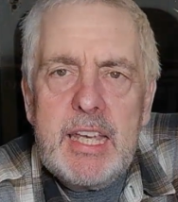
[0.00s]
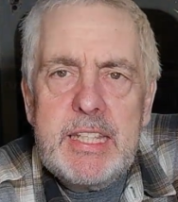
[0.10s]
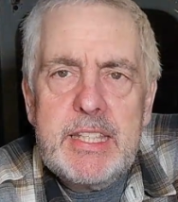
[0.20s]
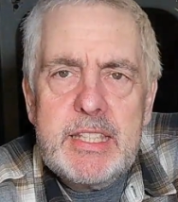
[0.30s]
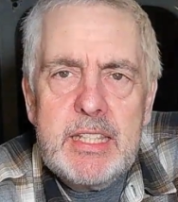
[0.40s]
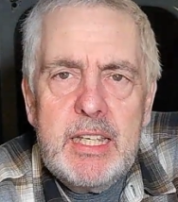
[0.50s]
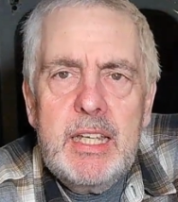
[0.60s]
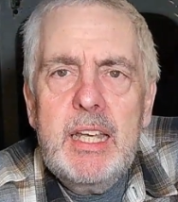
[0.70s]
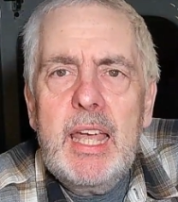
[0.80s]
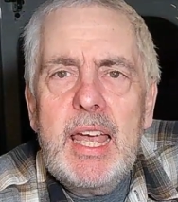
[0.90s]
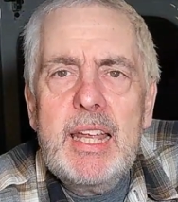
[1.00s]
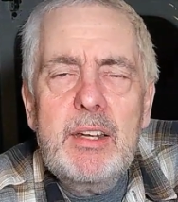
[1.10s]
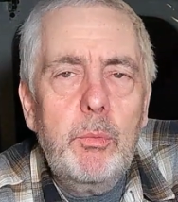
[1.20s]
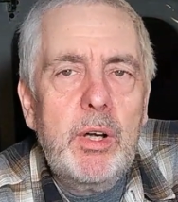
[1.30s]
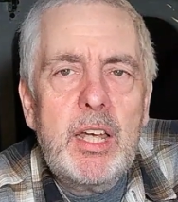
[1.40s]
ice.
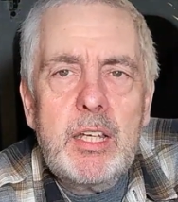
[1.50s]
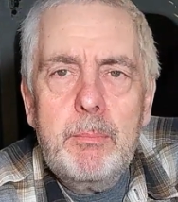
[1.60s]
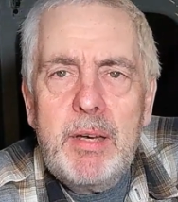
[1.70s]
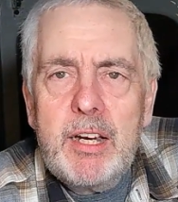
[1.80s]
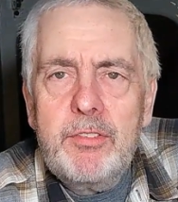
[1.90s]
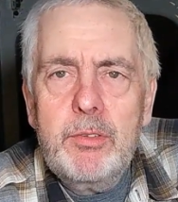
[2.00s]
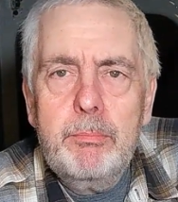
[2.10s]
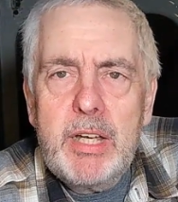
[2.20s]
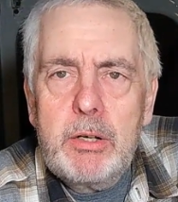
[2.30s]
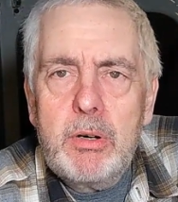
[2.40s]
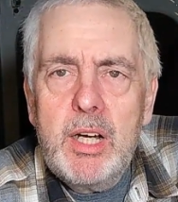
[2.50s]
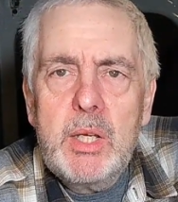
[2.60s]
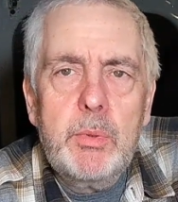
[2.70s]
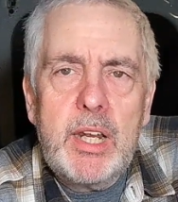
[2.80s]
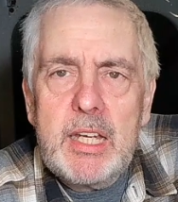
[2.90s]
And when I come back from bike
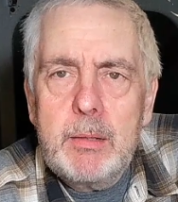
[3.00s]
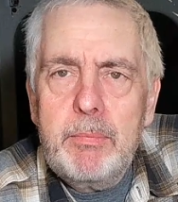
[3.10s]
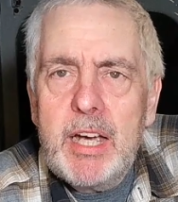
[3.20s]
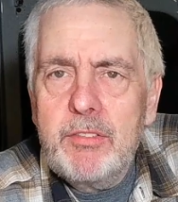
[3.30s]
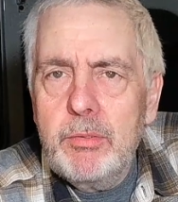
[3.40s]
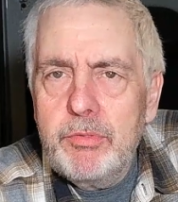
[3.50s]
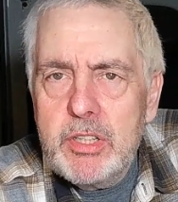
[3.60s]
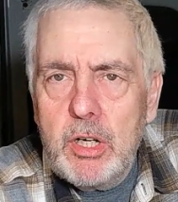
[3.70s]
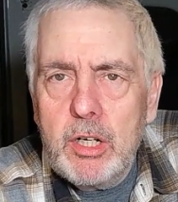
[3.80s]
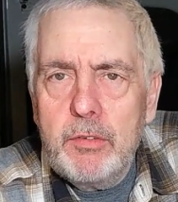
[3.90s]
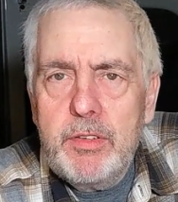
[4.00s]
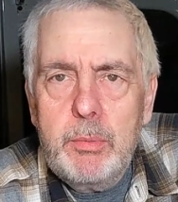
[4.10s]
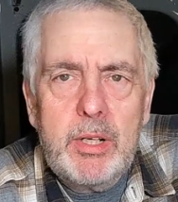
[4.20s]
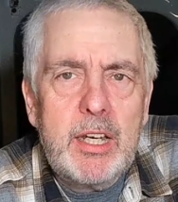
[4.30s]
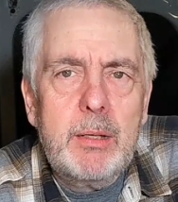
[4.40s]
riding, when I come back from
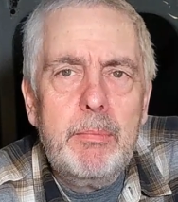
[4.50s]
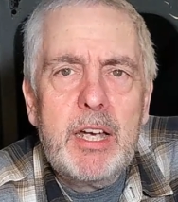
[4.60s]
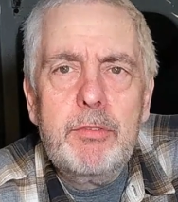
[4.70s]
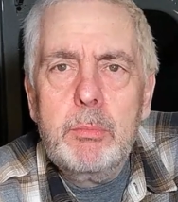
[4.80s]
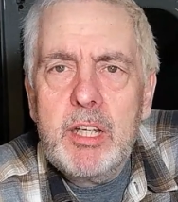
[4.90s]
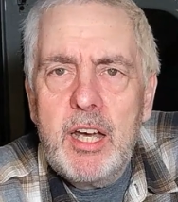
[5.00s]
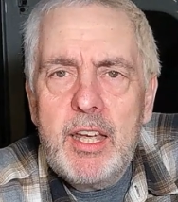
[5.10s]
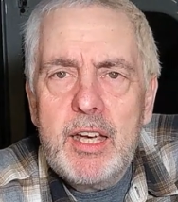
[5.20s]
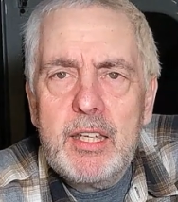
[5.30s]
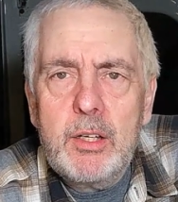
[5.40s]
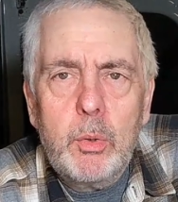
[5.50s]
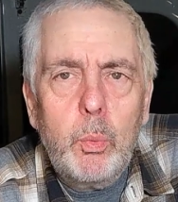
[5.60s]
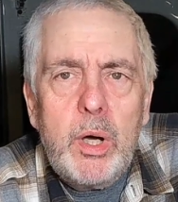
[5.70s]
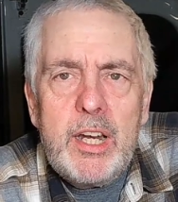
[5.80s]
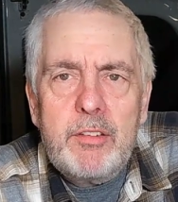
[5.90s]
photography, when I come back from kayaking
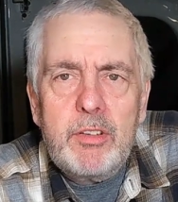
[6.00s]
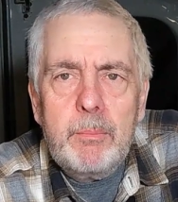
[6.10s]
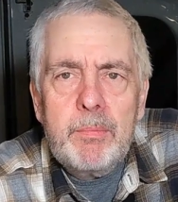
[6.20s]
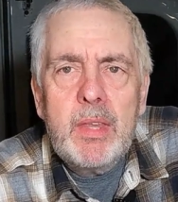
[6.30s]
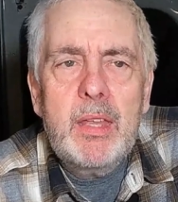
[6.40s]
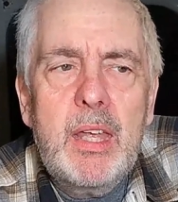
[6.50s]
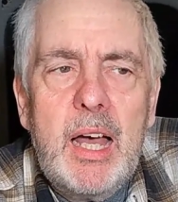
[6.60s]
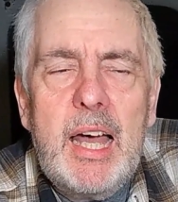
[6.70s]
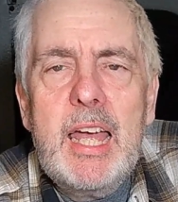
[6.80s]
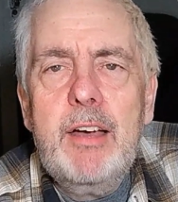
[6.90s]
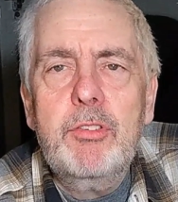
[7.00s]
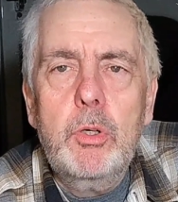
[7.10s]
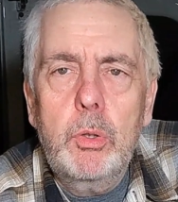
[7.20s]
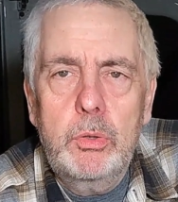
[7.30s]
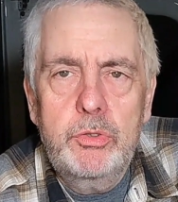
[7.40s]
or whatever, I
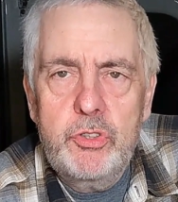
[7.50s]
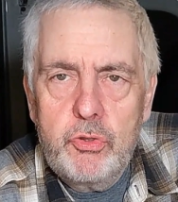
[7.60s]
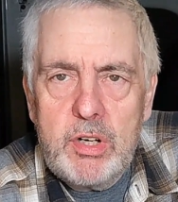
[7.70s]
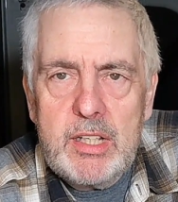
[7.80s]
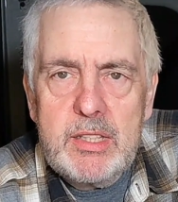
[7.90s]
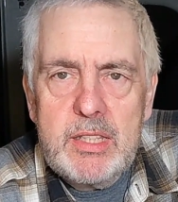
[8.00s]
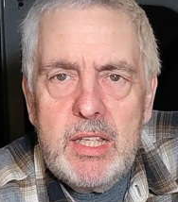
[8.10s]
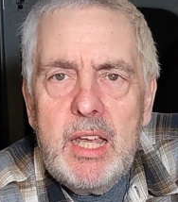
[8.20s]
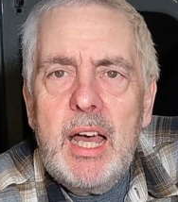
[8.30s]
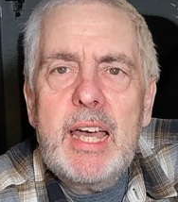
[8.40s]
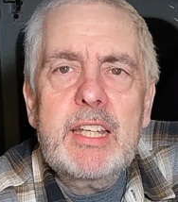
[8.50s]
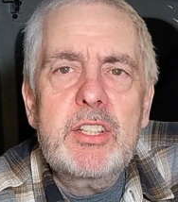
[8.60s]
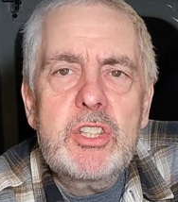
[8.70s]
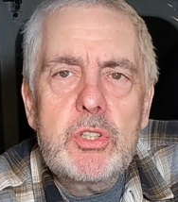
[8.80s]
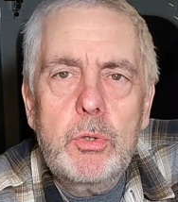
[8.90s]
have cold drinks. I
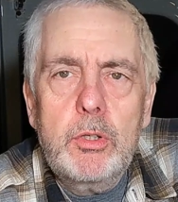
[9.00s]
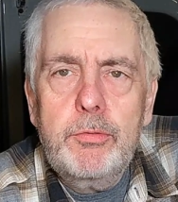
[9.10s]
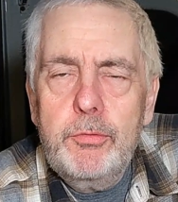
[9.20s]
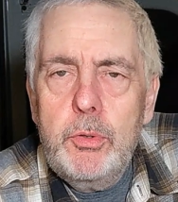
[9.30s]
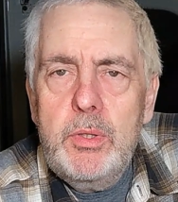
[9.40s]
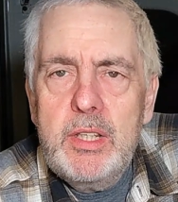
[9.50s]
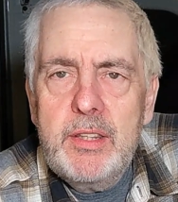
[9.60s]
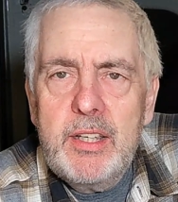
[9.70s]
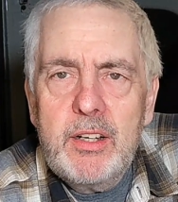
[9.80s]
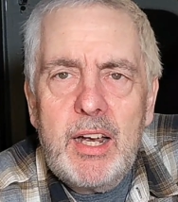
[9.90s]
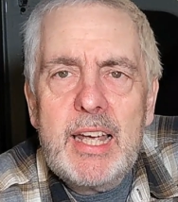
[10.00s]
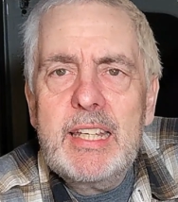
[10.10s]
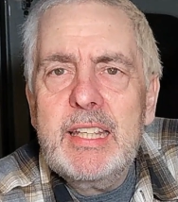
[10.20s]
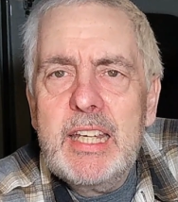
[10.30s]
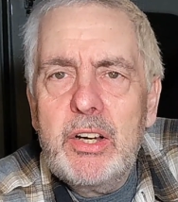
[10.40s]
can store food in there.
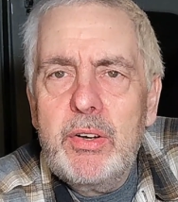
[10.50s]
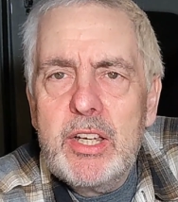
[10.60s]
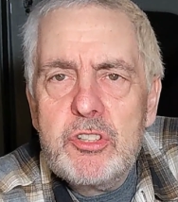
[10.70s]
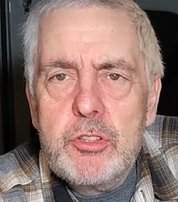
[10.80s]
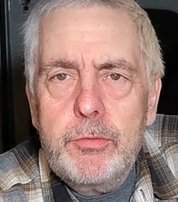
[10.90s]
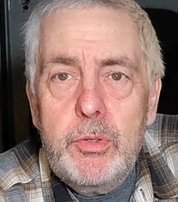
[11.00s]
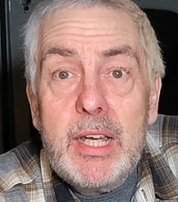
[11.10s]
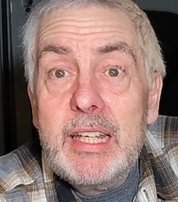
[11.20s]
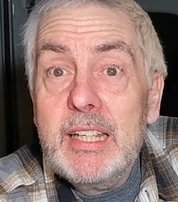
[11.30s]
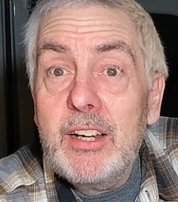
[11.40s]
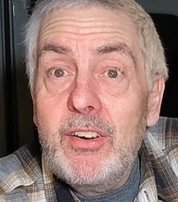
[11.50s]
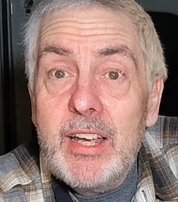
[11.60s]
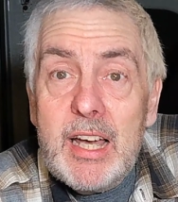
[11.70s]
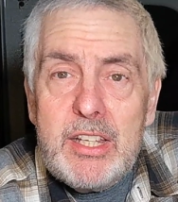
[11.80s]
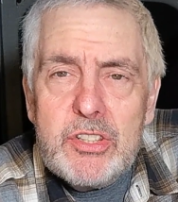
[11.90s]
I can carry extra food. I can
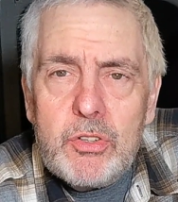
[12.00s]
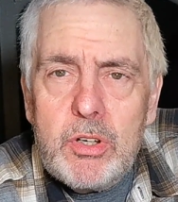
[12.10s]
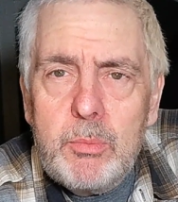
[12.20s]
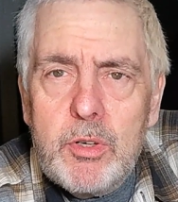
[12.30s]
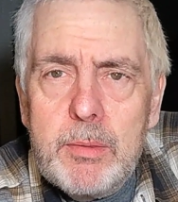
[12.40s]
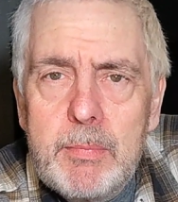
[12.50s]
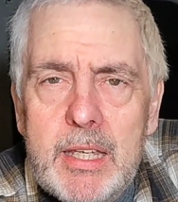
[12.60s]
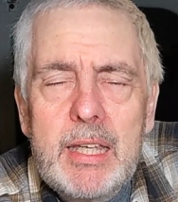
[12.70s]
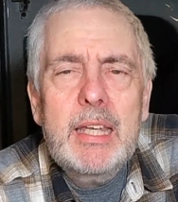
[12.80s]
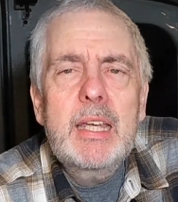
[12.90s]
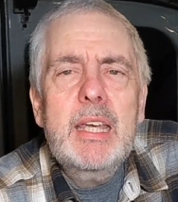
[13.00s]
carry ice cream with me.